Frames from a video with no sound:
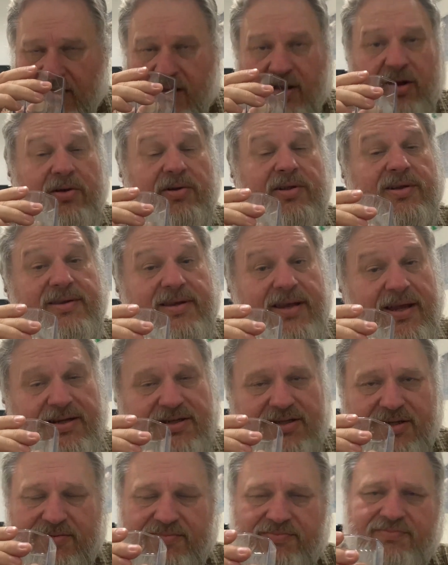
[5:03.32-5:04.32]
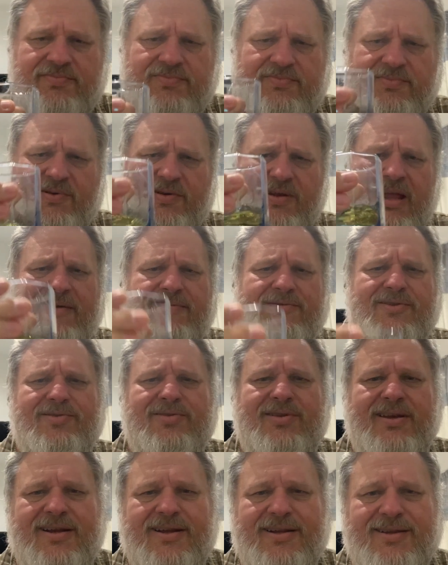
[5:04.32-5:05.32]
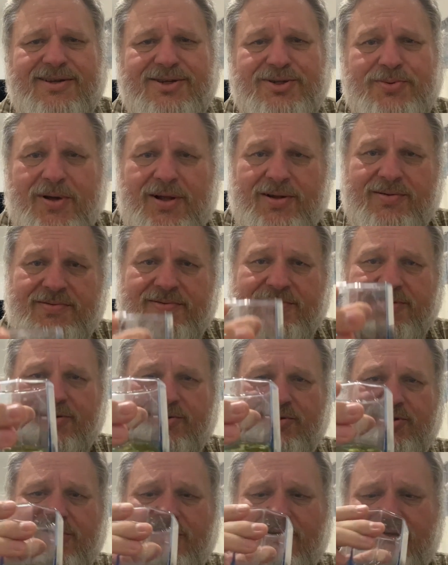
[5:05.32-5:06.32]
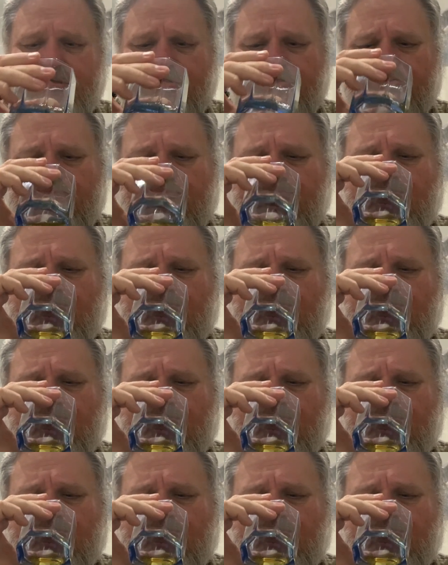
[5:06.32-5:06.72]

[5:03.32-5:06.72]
On the taste, we have to drink it as well. So cheers.